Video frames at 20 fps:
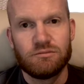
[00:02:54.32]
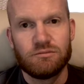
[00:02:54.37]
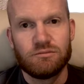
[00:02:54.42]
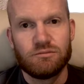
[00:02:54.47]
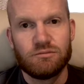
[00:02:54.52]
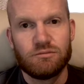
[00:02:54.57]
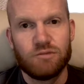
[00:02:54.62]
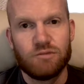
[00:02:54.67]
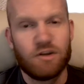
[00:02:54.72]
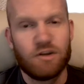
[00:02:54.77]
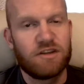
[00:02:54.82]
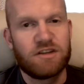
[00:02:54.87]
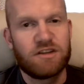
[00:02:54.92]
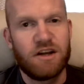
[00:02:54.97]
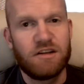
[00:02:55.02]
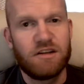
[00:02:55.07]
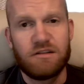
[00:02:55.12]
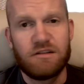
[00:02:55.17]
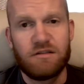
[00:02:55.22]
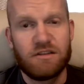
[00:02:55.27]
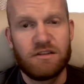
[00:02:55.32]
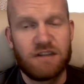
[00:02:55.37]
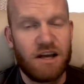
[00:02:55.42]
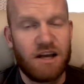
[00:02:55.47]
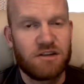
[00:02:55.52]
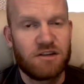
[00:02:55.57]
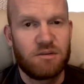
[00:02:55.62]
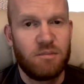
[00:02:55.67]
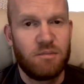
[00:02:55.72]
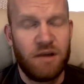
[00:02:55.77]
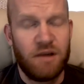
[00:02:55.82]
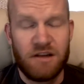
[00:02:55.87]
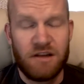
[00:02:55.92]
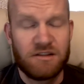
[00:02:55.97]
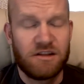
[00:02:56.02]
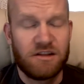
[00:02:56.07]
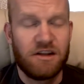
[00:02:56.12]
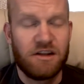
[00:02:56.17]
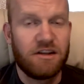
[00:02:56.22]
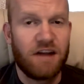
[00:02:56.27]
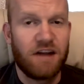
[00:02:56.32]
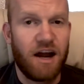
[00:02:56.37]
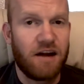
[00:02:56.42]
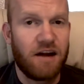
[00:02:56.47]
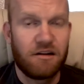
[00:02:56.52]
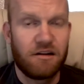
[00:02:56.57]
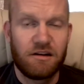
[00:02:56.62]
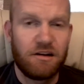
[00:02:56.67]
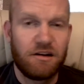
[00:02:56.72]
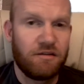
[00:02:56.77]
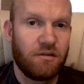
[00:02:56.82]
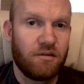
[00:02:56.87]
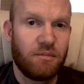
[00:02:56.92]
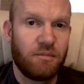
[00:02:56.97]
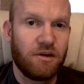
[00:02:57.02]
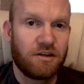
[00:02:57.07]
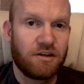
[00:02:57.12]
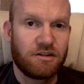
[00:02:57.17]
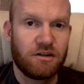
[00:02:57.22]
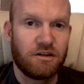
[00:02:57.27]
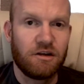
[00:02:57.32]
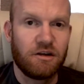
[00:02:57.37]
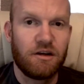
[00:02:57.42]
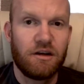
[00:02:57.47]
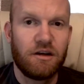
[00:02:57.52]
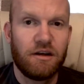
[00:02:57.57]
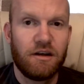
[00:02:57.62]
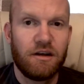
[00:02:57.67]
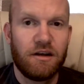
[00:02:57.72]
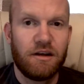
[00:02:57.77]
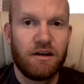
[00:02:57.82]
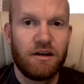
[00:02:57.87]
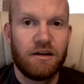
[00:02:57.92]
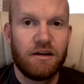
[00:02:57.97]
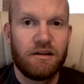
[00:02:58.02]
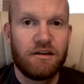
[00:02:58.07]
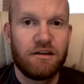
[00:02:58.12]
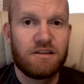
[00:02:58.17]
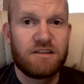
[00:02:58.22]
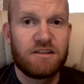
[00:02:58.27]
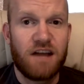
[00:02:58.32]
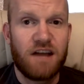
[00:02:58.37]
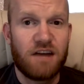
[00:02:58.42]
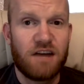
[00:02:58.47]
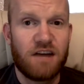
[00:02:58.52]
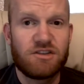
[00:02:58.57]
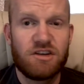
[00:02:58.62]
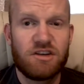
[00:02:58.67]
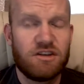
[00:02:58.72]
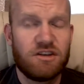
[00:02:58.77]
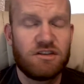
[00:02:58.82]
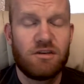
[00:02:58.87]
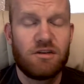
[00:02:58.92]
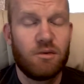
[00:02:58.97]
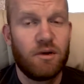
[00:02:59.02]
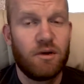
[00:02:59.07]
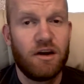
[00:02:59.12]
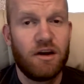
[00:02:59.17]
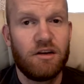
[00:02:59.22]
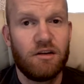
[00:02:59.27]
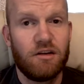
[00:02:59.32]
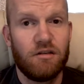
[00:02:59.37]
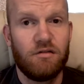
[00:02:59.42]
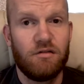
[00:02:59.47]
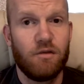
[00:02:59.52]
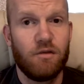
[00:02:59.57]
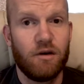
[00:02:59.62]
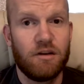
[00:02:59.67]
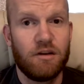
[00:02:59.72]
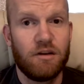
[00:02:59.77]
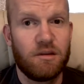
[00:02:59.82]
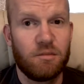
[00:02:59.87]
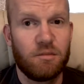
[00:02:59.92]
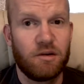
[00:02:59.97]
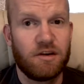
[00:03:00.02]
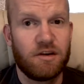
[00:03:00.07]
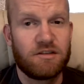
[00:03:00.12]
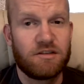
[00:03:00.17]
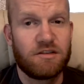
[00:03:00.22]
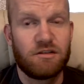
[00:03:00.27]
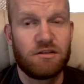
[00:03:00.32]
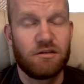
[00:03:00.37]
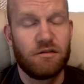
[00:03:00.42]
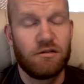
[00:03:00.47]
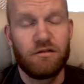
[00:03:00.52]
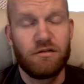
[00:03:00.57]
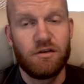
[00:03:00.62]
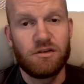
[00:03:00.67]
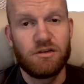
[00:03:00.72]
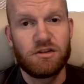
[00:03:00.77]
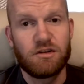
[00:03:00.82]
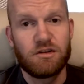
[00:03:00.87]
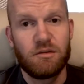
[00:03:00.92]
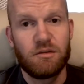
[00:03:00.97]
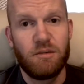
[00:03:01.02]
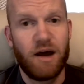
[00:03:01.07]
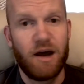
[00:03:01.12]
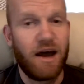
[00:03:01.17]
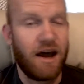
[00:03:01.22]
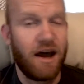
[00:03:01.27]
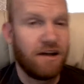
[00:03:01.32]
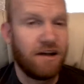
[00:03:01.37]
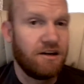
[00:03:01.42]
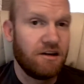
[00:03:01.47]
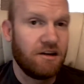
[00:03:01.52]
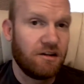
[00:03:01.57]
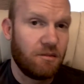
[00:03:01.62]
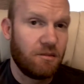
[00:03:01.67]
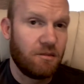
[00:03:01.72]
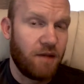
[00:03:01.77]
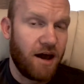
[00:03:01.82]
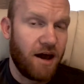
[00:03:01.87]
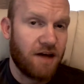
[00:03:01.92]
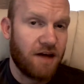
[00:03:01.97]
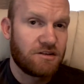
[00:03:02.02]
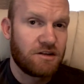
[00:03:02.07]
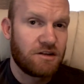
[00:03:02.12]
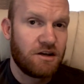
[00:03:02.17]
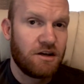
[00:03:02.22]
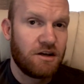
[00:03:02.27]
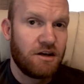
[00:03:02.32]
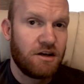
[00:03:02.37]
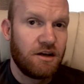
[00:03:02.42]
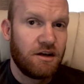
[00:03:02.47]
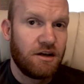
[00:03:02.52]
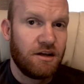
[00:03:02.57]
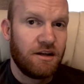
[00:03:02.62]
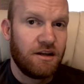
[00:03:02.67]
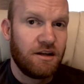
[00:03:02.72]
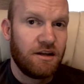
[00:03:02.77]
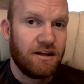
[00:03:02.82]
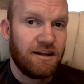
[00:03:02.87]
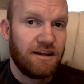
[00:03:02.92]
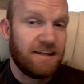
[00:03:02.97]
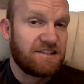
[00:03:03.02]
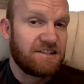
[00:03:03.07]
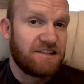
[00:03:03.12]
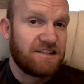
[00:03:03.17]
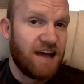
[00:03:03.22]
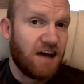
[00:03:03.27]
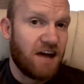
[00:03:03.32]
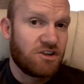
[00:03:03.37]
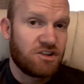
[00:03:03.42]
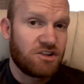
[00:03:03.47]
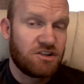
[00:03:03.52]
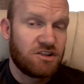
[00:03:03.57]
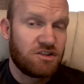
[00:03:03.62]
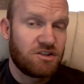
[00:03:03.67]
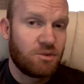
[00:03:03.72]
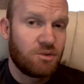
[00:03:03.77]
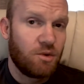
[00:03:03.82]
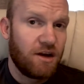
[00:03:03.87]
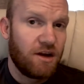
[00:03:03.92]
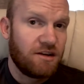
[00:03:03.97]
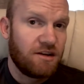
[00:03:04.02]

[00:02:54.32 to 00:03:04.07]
Well, the science of nostalgia paints an entirely different picture. Nostalgia isn't a way to avoid the present or future by hiding in the past. Nostalgia is a way to